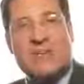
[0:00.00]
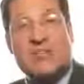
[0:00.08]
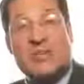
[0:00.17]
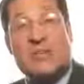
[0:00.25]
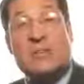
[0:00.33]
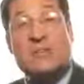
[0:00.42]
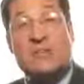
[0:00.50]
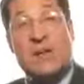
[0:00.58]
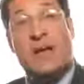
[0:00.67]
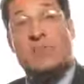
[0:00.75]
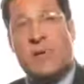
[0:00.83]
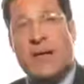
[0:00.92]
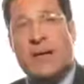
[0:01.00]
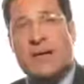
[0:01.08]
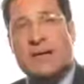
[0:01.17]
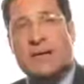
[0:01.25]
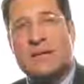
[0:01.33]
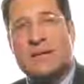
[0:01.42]
that actually conduct
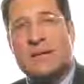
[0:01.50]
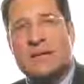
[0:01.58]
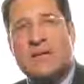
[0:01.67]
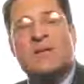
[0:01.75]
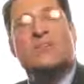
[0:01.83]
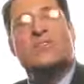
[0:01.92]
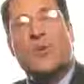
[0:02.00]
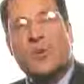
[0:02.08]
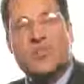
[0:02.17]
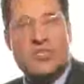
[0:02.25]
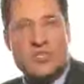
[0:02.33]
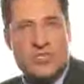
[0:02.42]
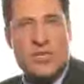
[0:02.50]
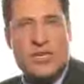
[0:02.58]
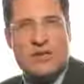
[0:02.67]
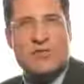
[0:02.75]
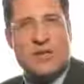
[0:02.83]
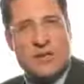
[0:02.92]
pain. So what it's
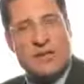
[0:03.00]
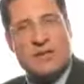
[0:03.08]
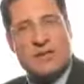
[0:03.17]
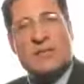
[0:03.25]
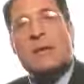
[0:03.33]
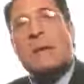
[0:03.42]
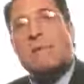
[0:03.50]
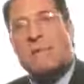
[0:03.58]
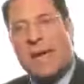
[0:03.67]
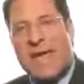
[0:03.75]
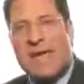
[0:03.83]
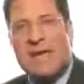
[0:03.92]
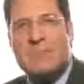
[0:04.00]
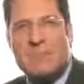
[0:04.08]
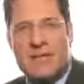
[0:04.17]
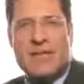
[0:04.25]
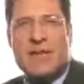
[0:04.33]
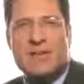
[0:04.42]
achieved is
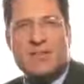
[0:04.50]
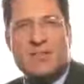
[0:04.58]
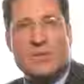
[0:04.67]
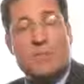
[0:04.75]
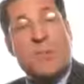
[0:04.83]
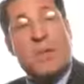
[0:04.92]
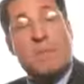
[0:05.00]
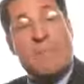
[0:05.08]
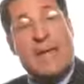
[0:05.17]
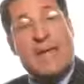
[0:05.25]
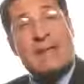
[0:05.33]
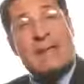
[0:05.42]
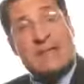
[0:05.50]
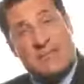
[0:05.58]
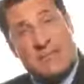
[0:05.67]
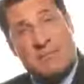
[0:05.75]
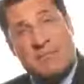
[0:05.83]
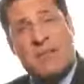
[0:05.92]
pain mitigation. Pain
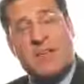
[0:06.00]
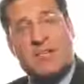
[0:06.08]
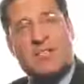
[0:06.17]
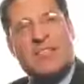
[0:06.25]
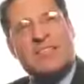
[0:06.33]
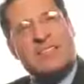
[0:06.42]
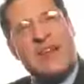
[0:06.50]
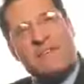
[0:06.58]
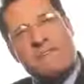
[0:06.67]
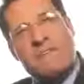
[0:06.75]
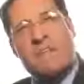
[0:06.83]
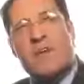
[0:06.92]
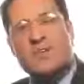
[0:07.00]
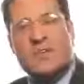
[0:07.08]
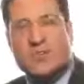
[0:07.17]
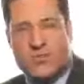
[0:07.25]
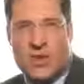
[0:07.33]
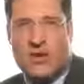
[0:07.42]
is diminished. It's not
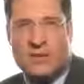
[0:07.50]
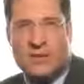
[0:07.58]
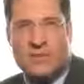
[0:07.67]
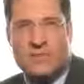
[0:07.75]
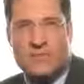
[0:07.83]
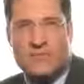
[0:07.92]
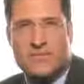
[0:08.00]
felt as readily.